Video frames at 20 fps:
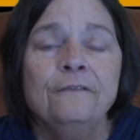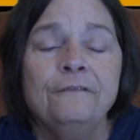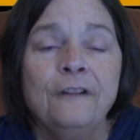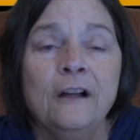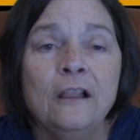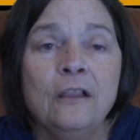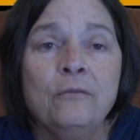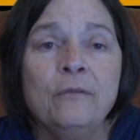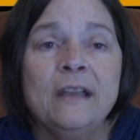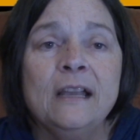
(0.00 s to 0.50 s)

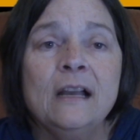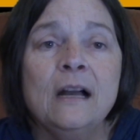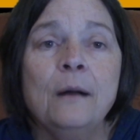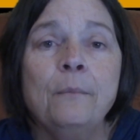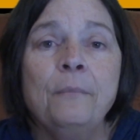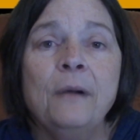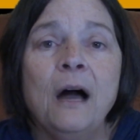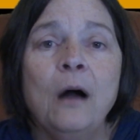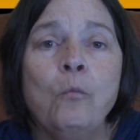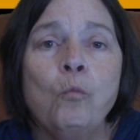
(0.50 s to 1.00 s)
following
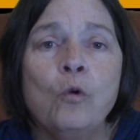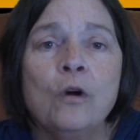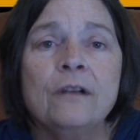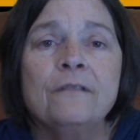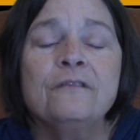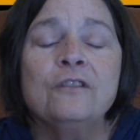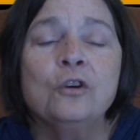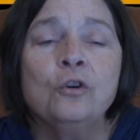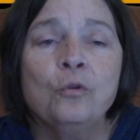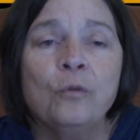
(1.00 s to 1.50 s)
up on one
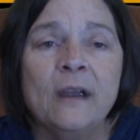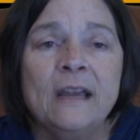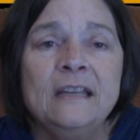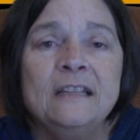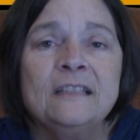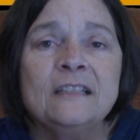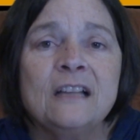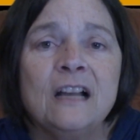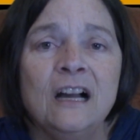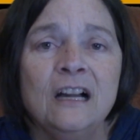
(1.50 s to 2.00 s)
of the
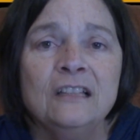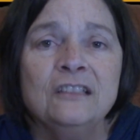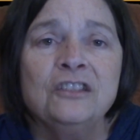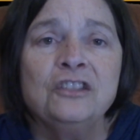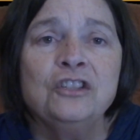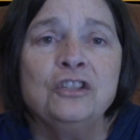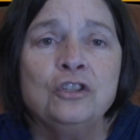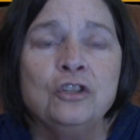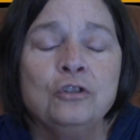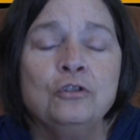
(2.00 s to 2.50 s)
greatest
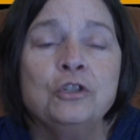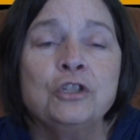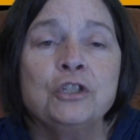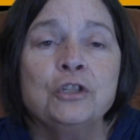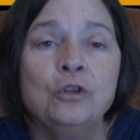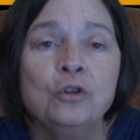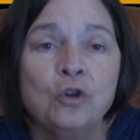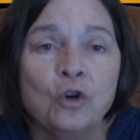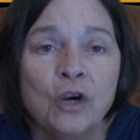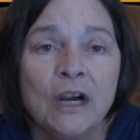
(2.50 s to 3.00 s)

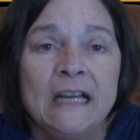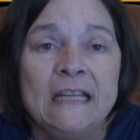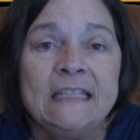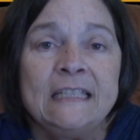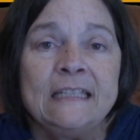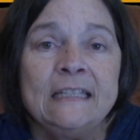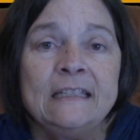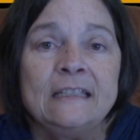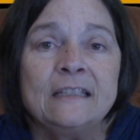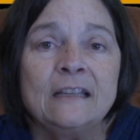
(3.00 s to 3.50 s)
constitutional
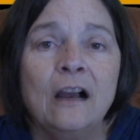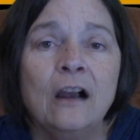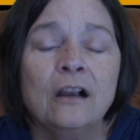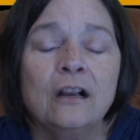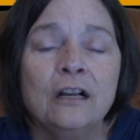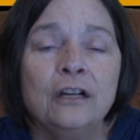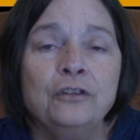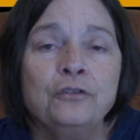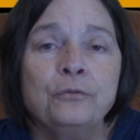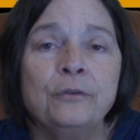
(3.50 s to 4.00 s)
crises our
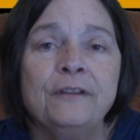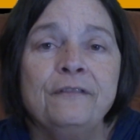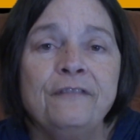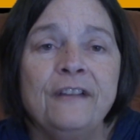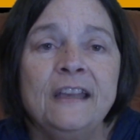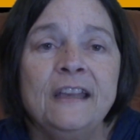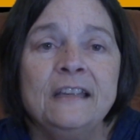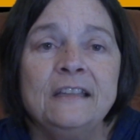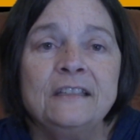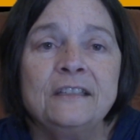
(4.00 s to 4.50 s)
country
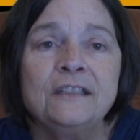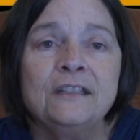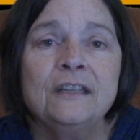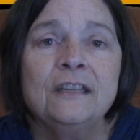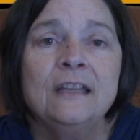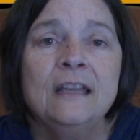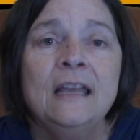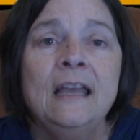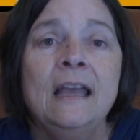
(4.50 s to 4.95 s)
faced,